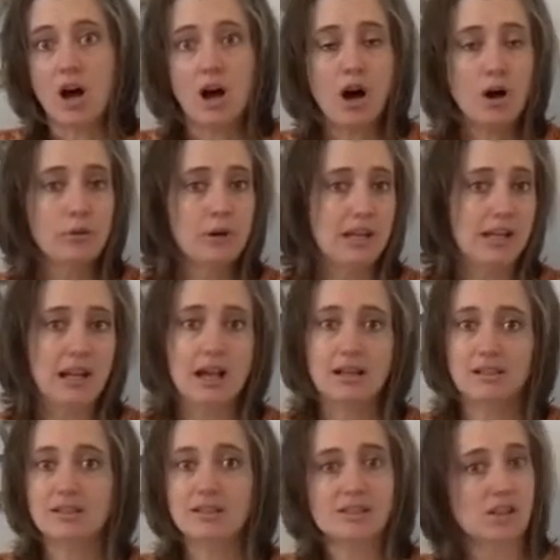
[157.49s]
already
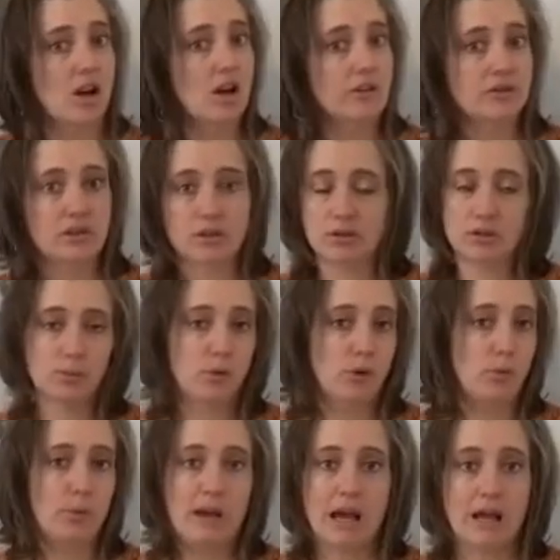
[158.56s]
kind of dissolved those
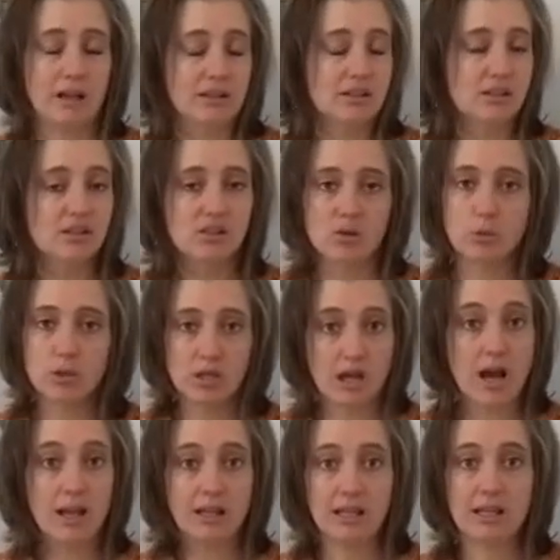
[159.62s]
probiotics, and so we're
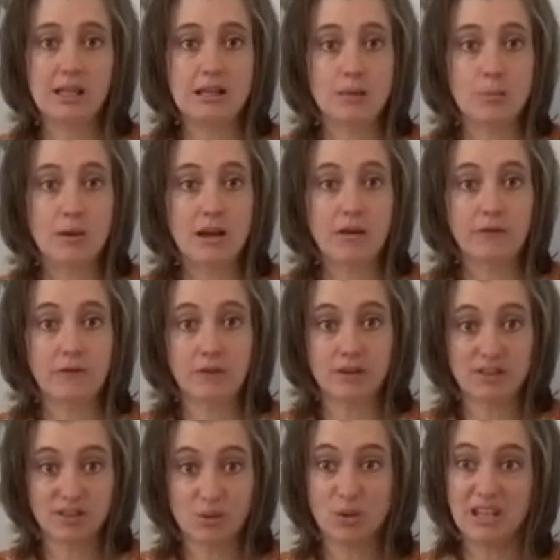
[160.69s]
not getting the
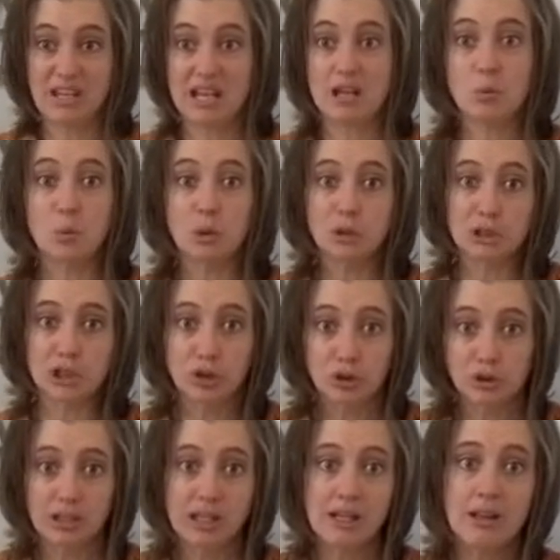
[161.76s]
benefits. So again, we're
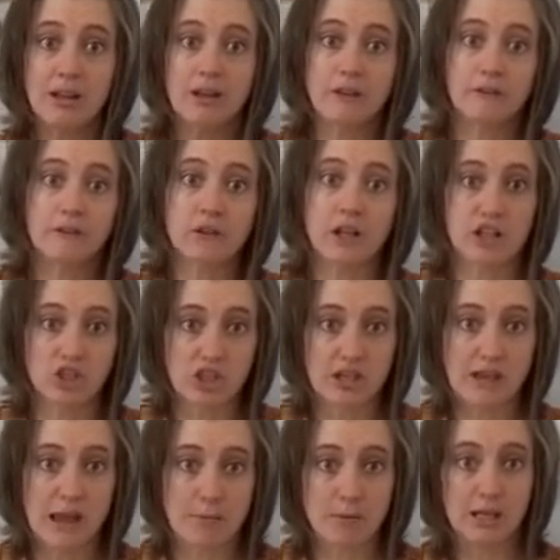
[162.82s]
literally flushing
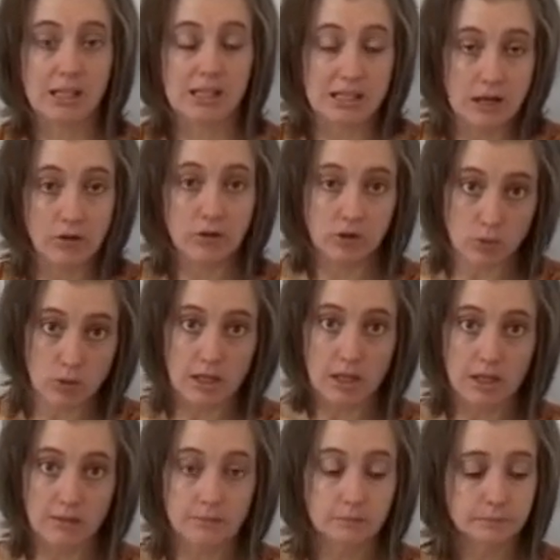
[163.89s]
that money down the
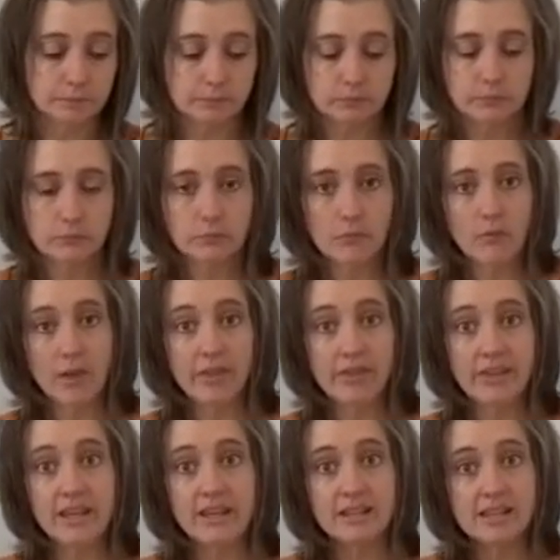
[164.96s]
toilet.
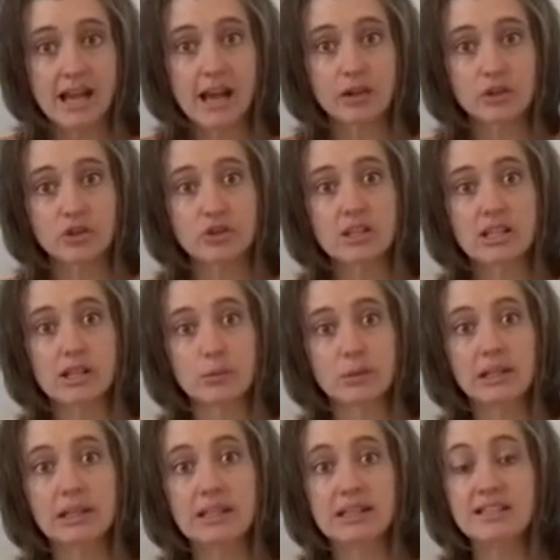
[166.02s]
These actually get
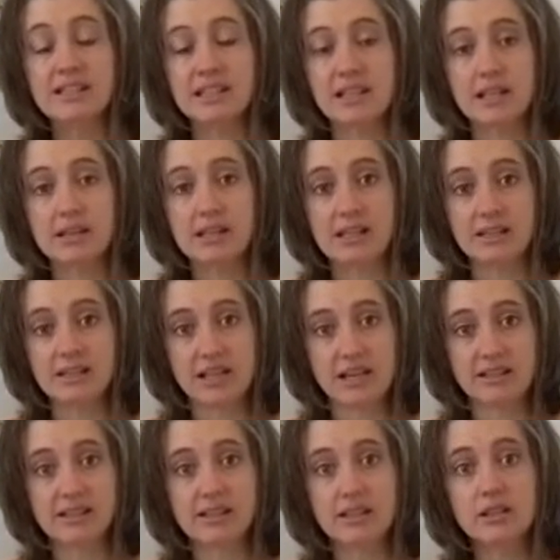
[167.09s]
released in the
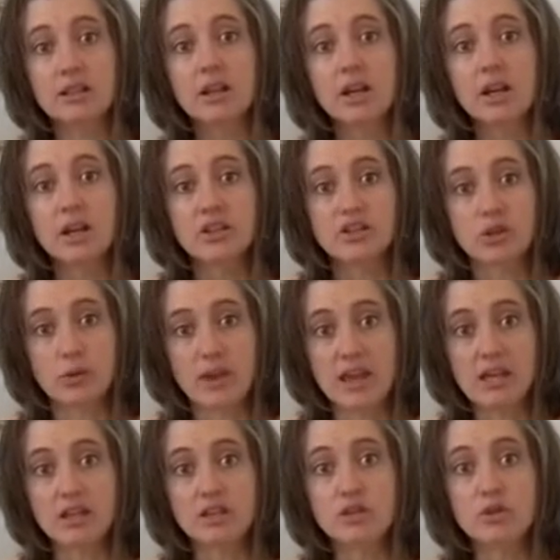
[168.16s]
intestine, so
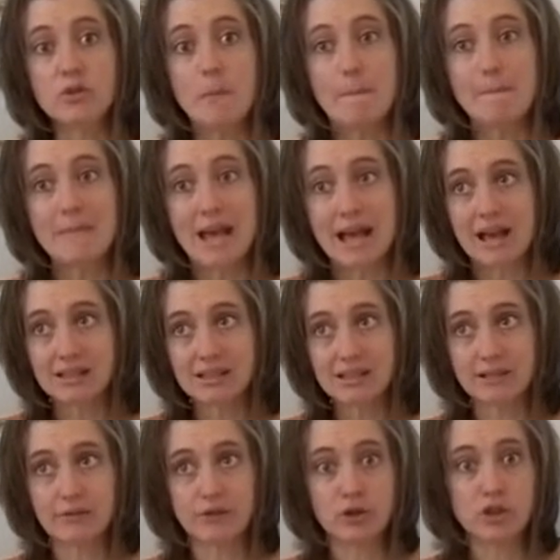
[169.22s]
they can do
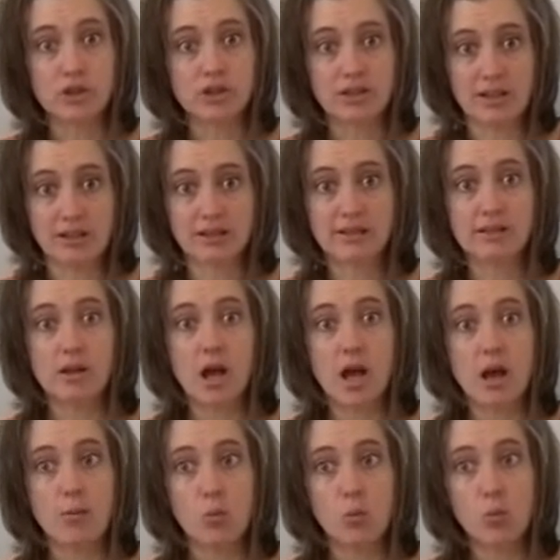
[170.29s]
massive goodness
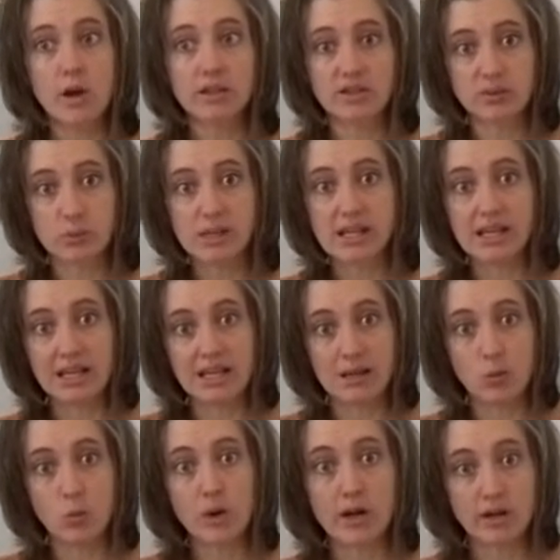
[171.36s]
once we get
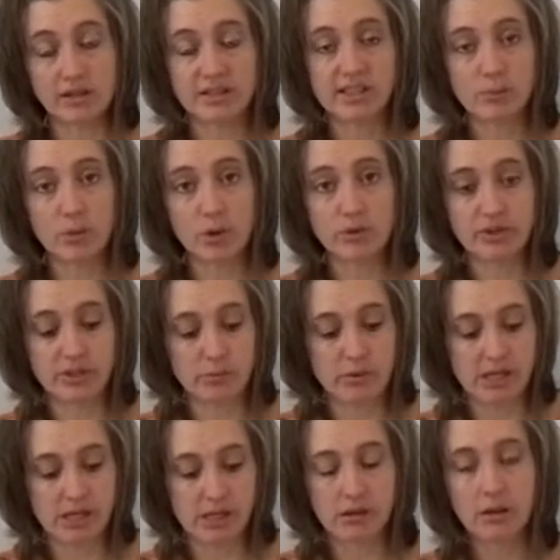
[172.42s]
it where it's supposed to
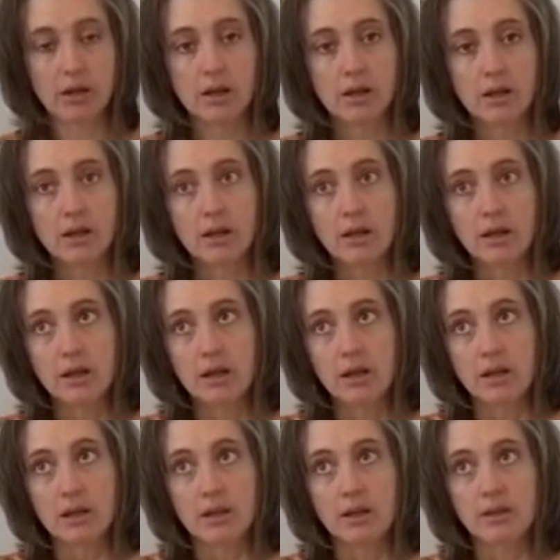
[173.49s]
be.
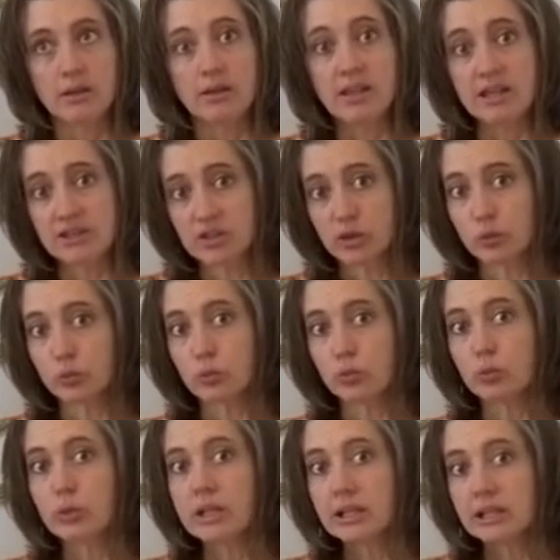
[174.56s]
These are
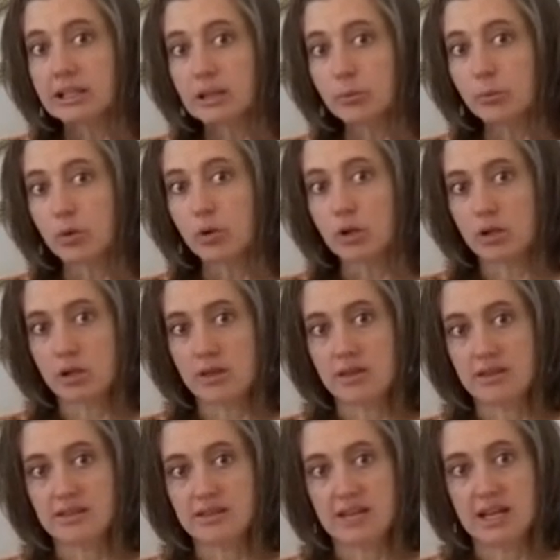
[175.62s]
really important in
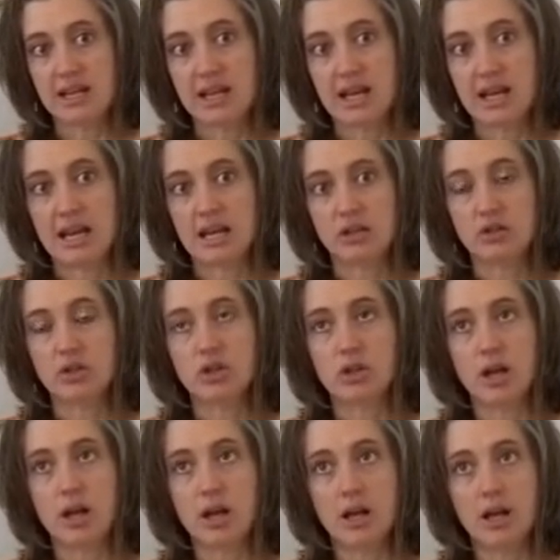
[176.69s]
this day and age.
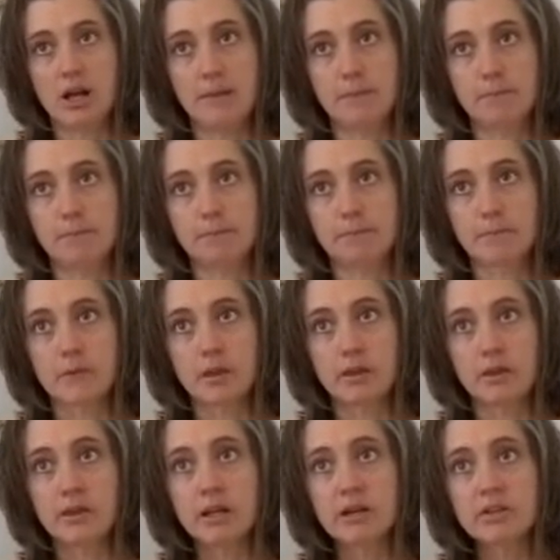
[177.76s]

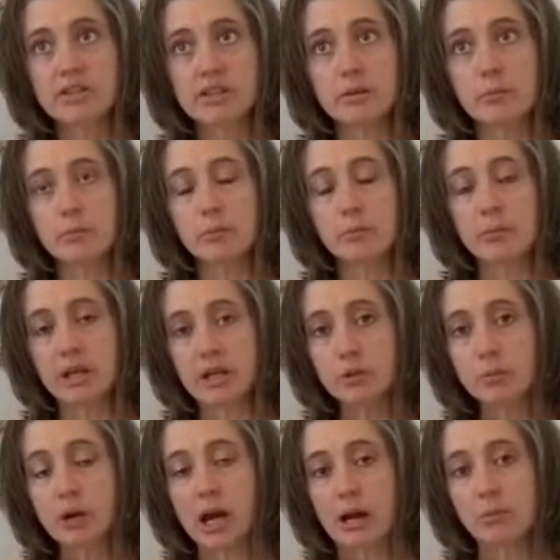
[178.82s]
There's a
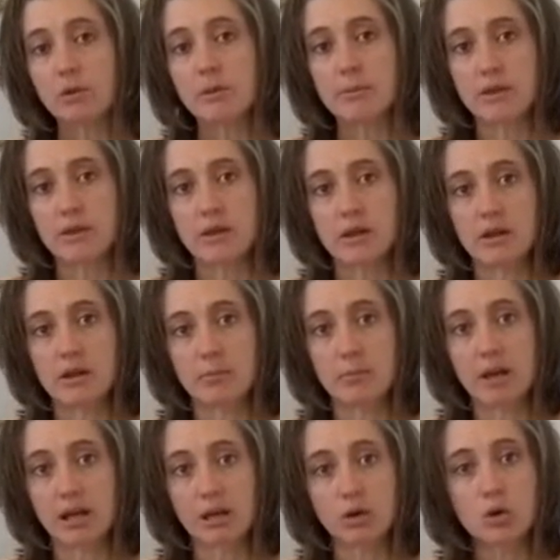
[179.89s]
big problem in the
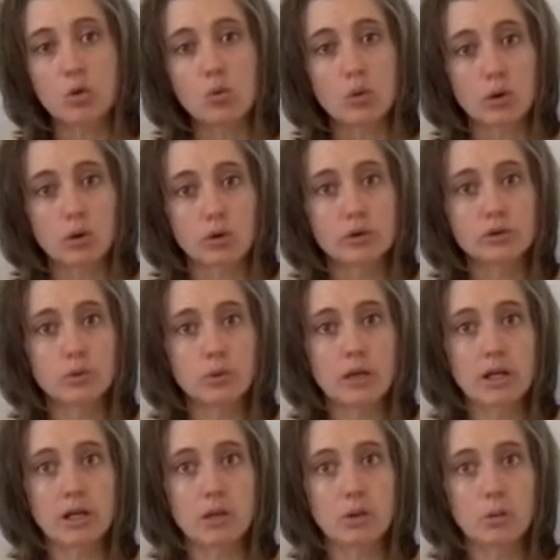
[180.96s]
medical world
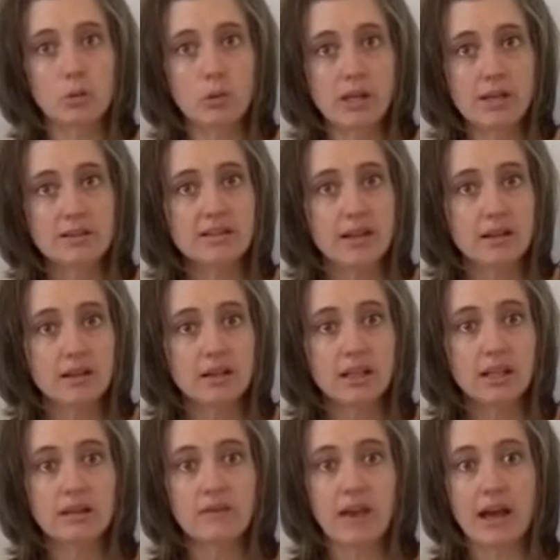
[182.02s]
where we tend to
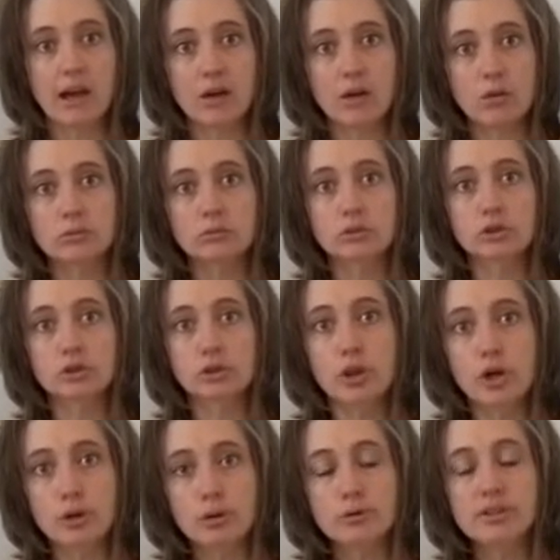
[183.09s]
give out
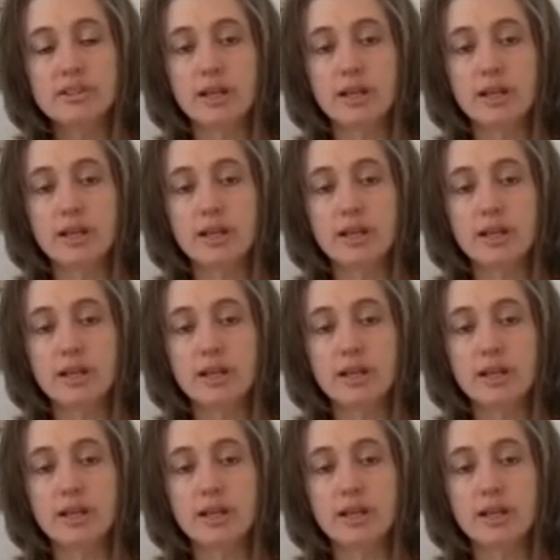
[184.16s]
loads